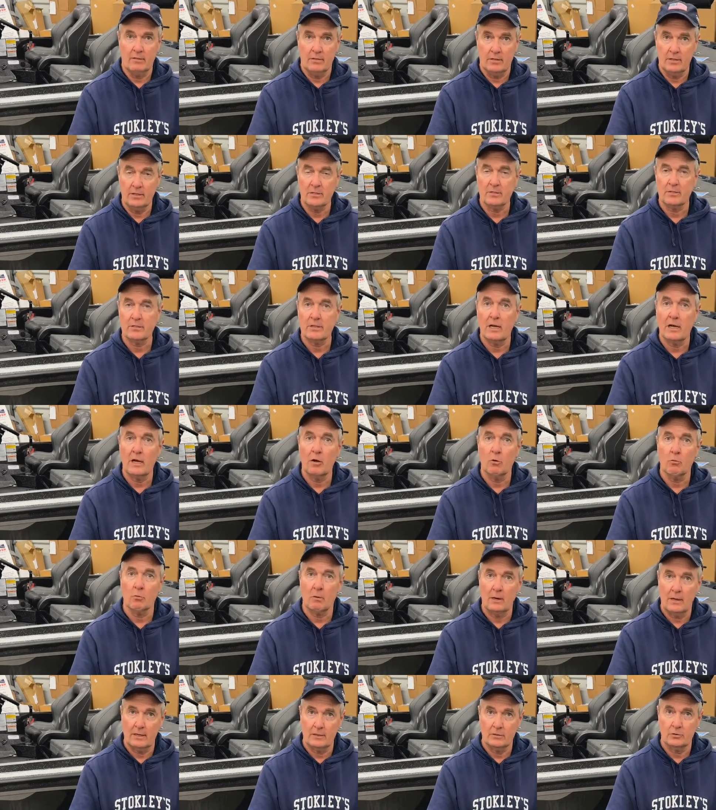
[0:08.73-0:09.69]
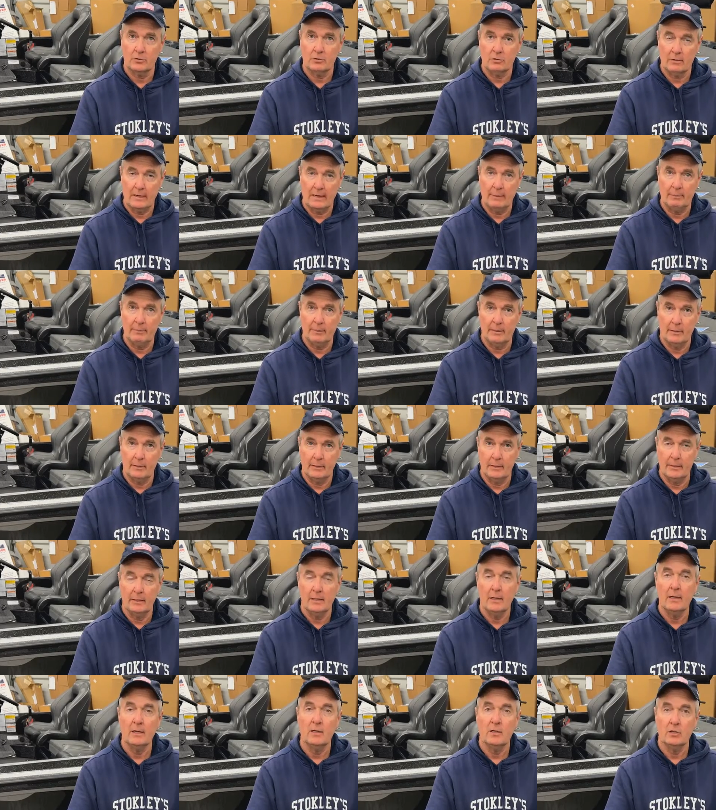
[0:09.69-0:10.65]
this style rod strap in
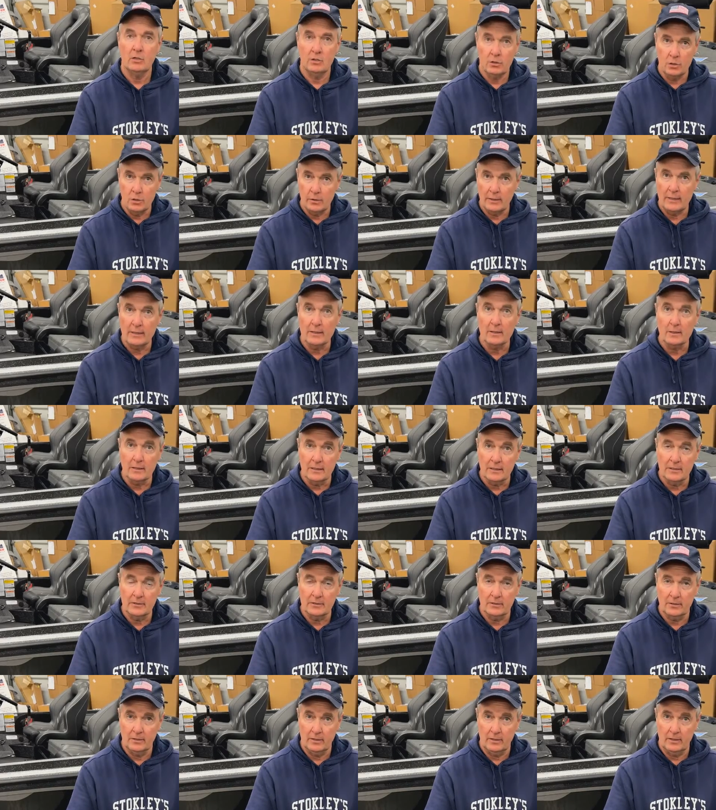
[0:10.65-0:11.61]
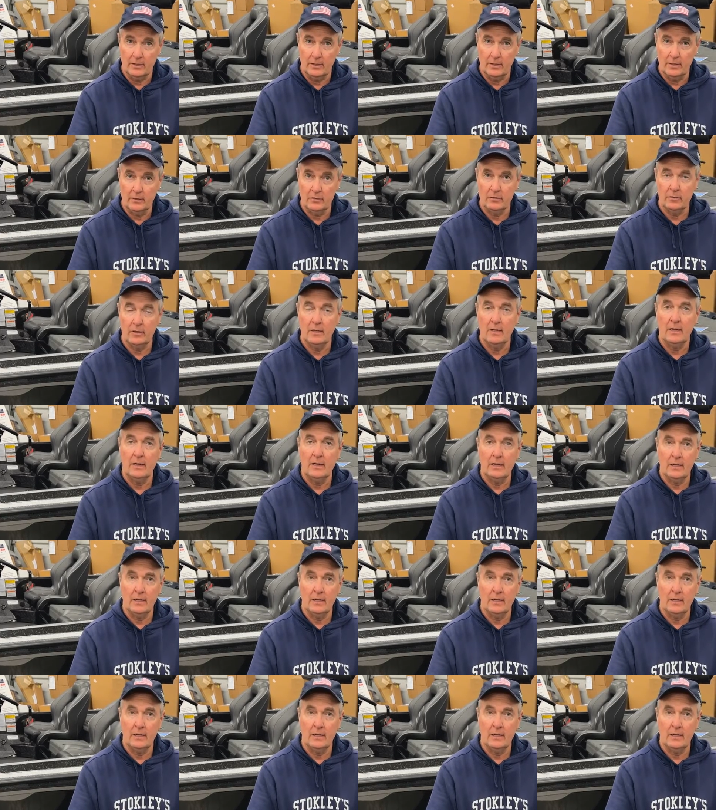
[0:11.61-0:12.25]
it, you need to listen to this.